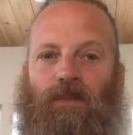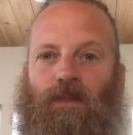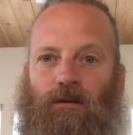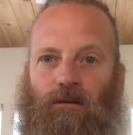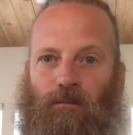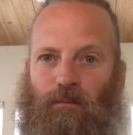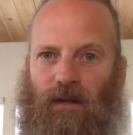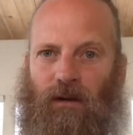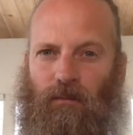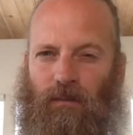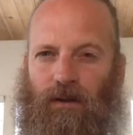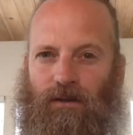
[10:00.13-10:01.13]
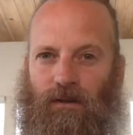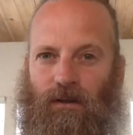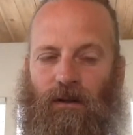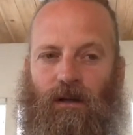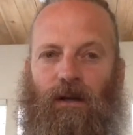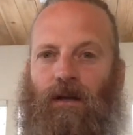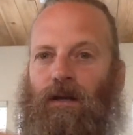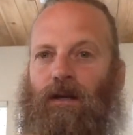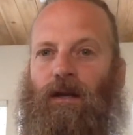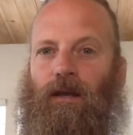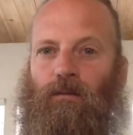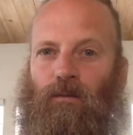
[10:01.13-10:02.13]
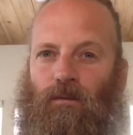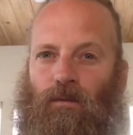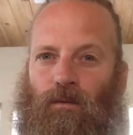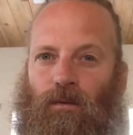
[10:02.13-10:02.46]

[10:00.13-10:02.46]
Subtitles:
there's a bigger picture. And